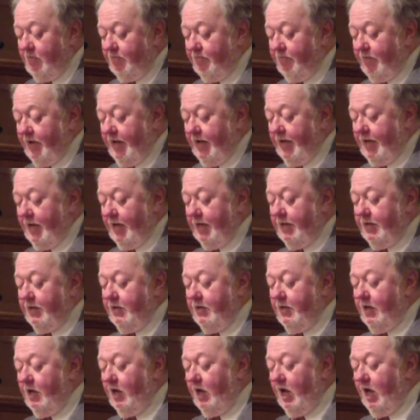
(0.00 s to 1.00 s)

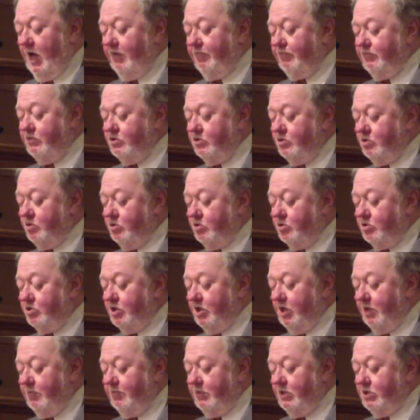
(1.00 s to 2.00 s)
Finally, a life insurance
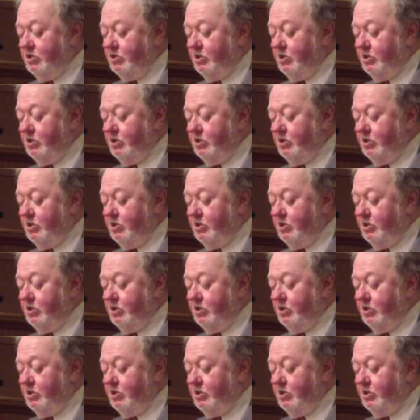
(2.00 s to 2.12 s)
company